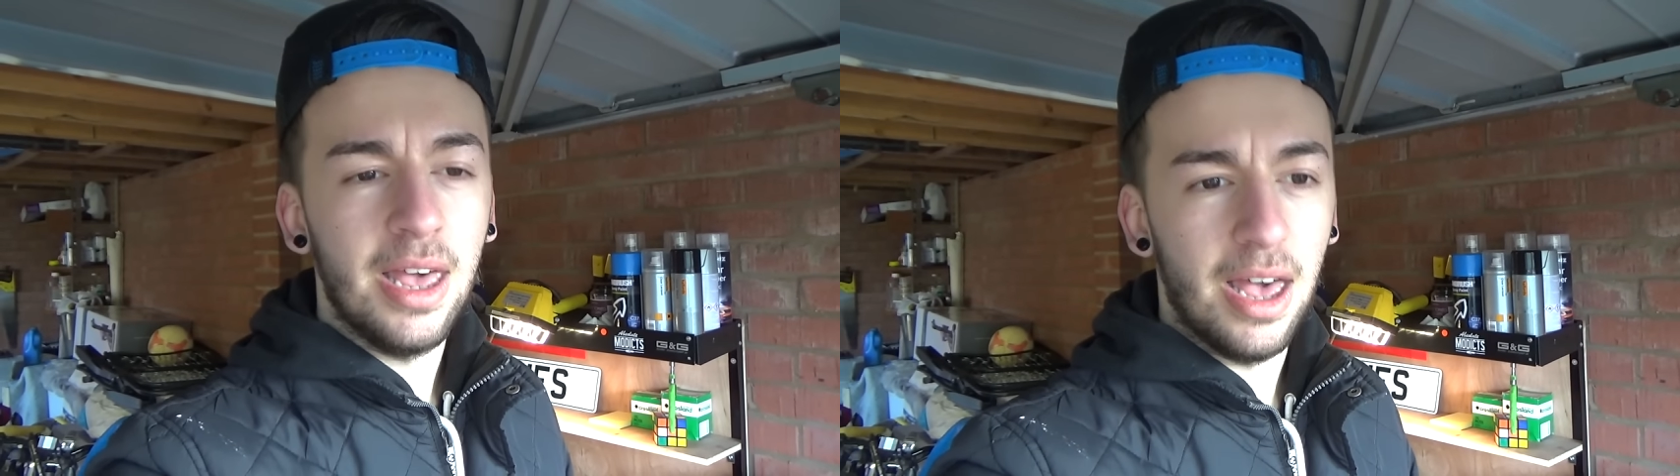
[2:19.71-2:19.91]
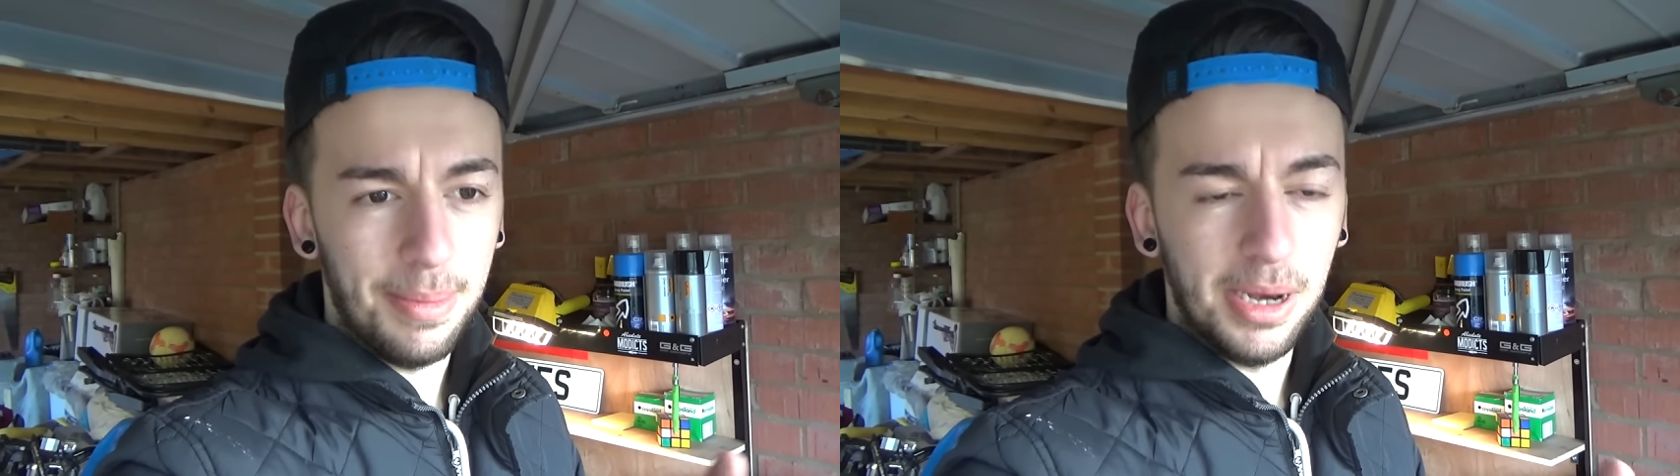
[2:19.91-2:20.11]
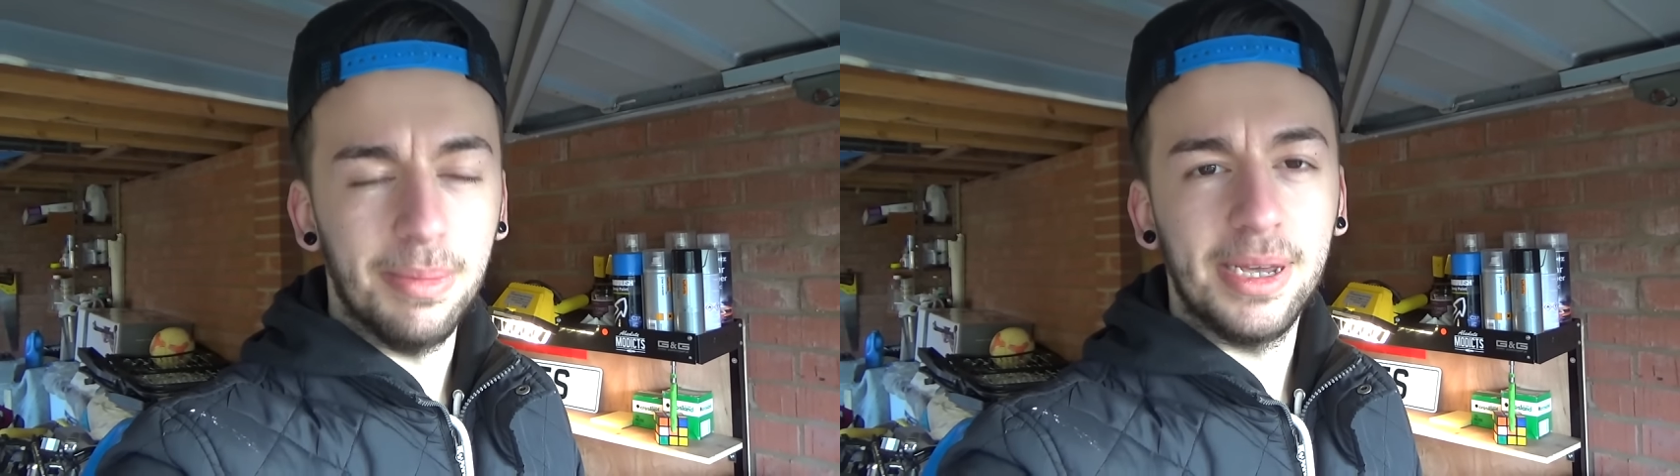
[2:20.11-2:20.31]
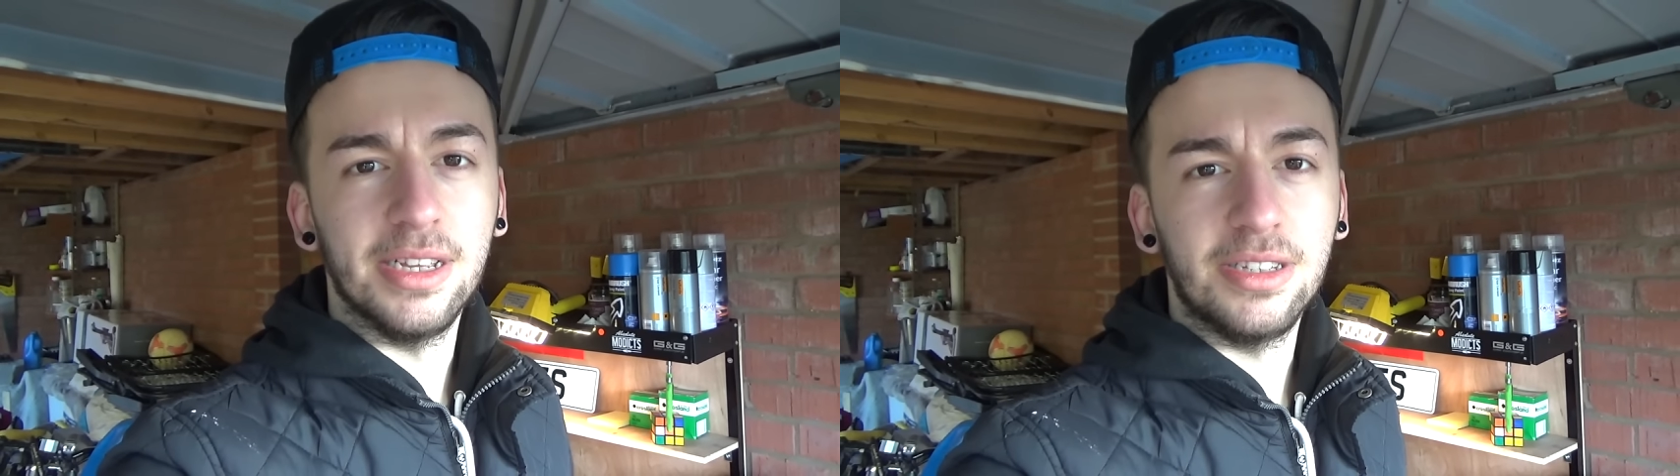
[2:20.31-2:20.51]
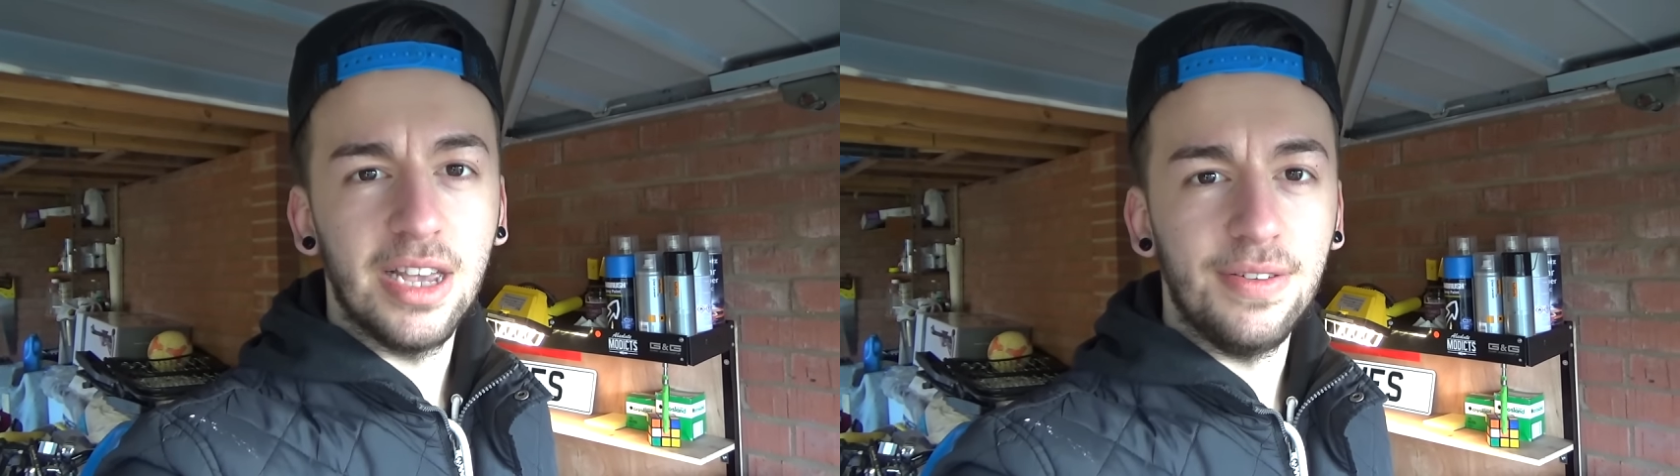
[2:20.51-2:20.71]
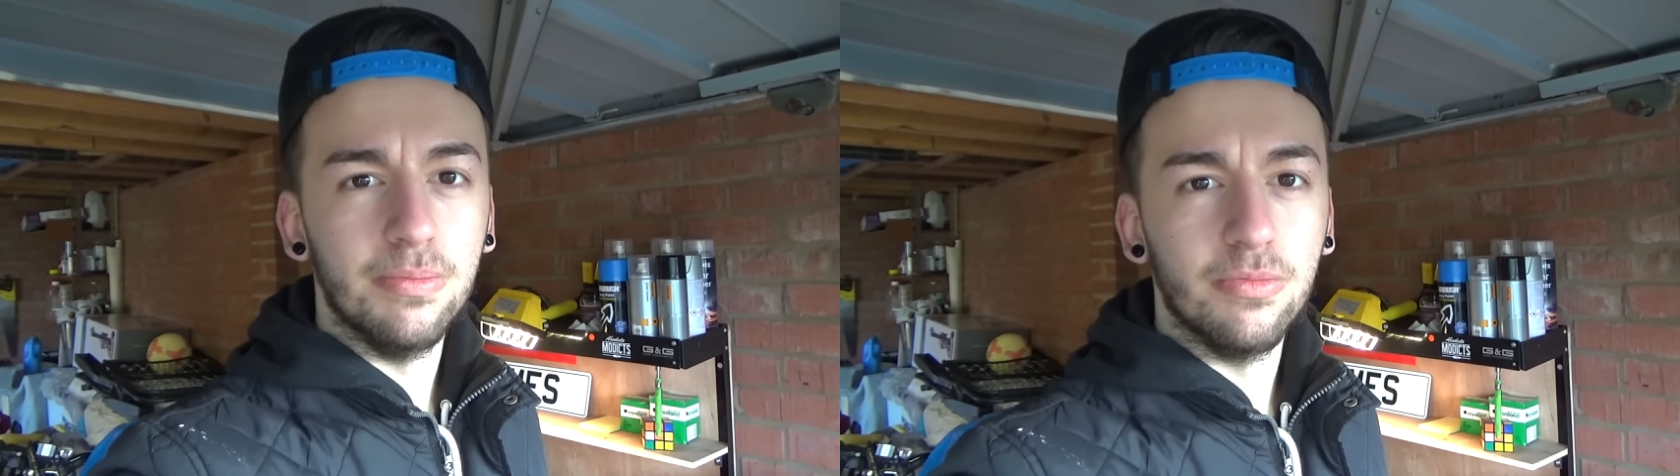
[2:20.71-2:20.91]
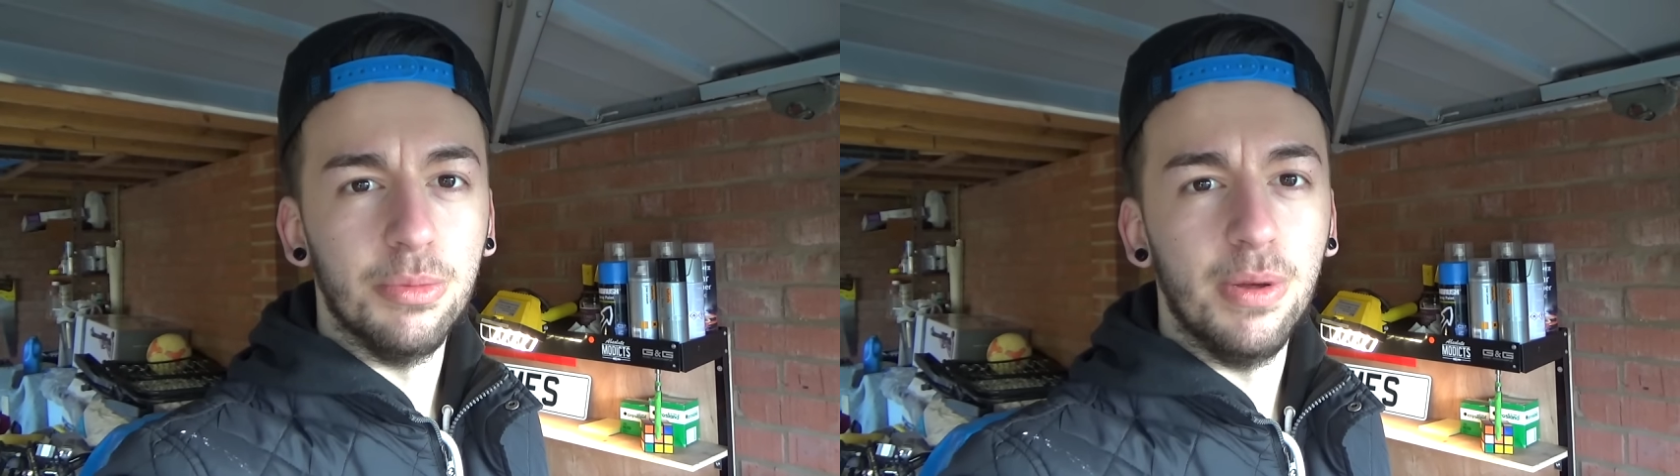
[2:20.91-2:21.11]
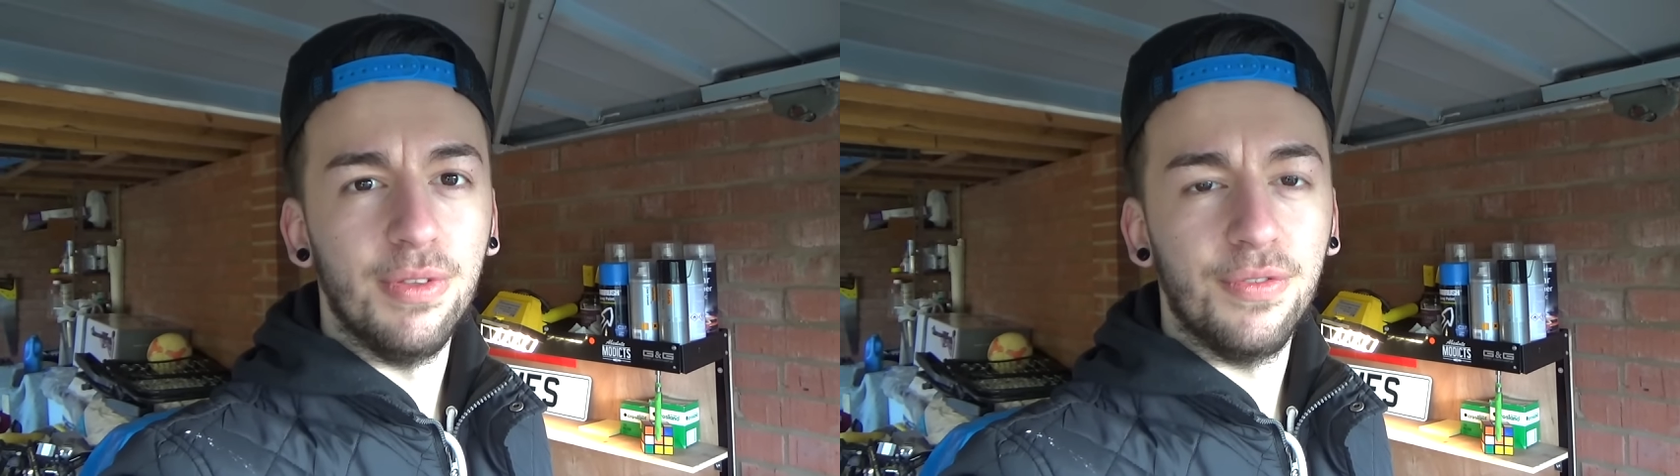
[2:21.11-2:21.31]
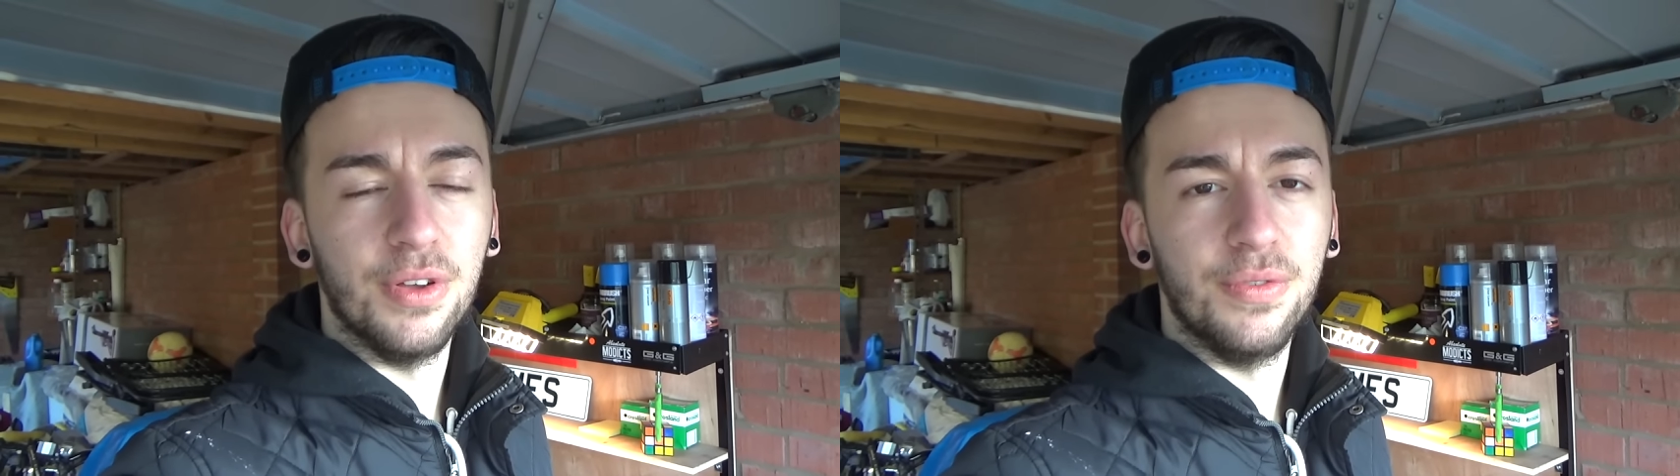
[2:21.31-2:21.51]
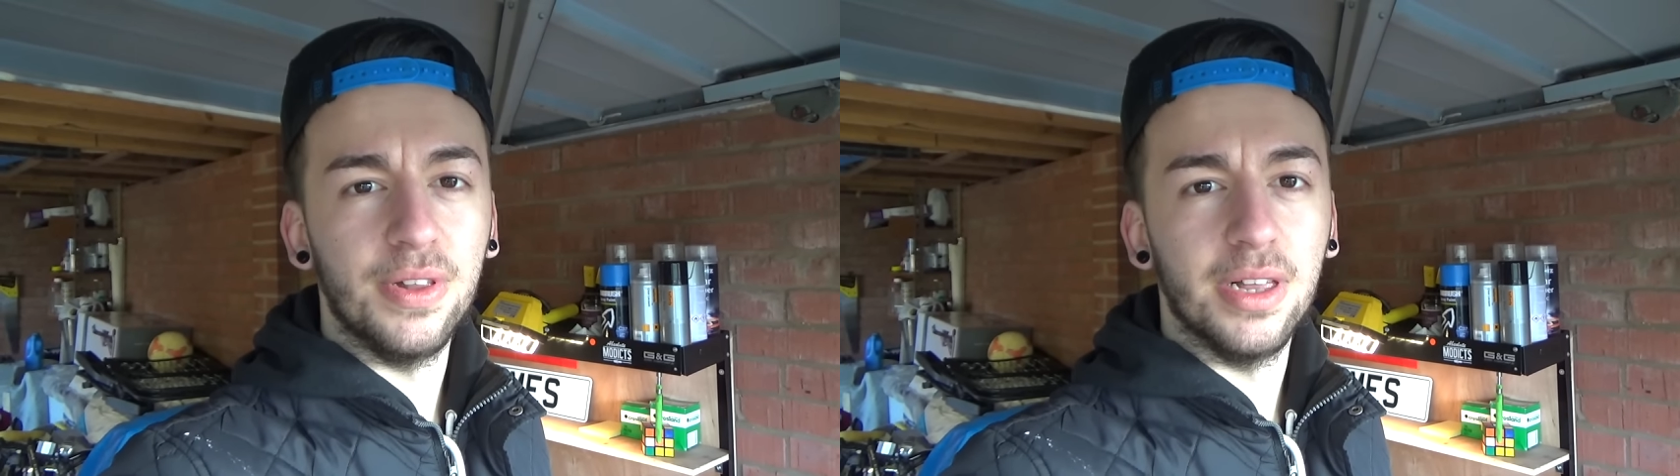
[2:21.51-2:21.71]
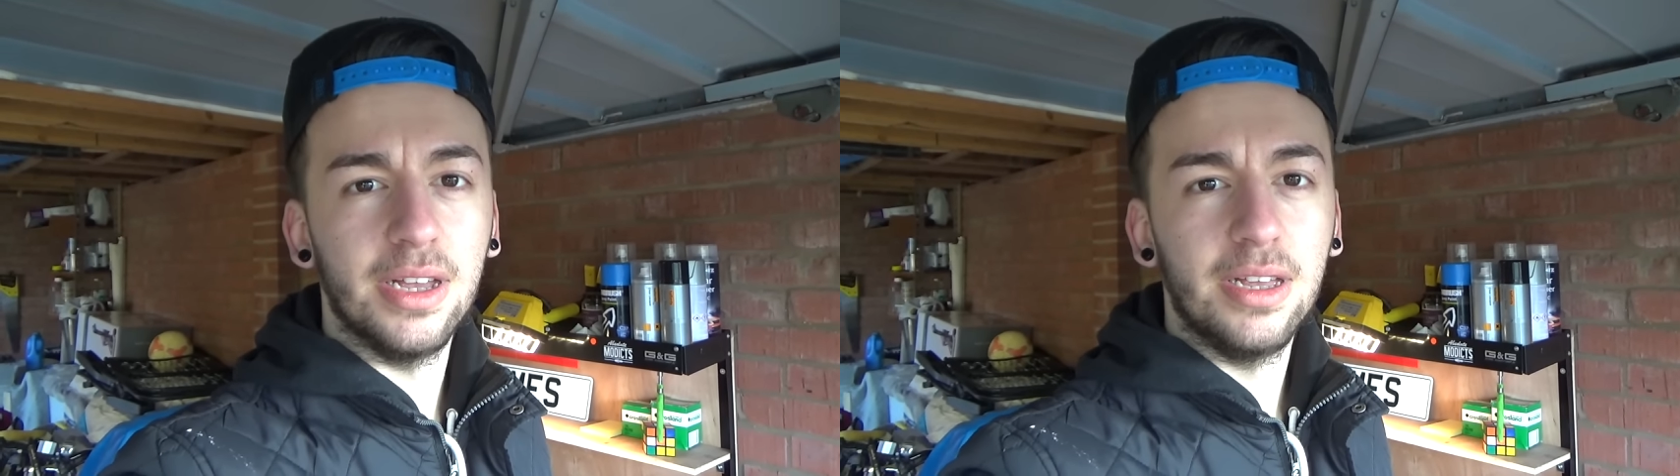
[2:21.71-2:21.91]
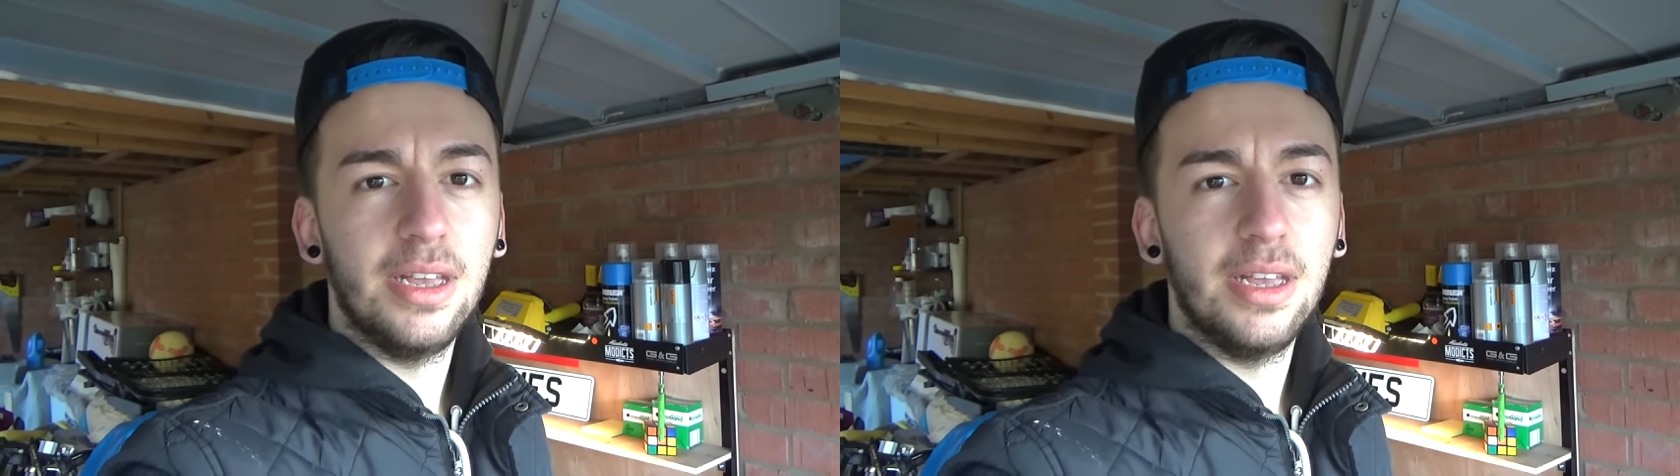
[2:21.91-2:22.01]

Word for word: and I'll make it safe to remove the fuel filter.